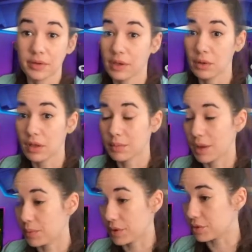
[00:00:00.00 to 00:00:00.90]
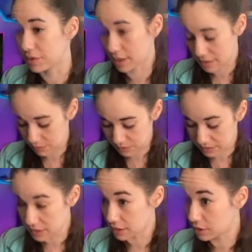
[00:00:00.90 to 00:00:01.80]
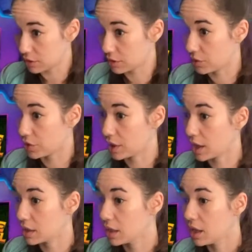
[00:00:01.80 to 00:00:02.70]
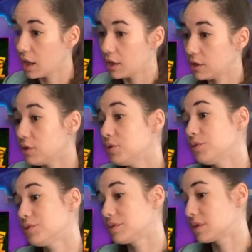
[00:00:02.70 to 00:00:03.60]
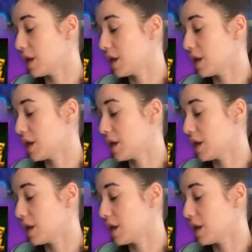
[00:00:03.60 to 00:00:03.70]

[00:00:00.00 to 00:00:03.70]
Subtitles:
It will come up whether they type in singular or not. Hues,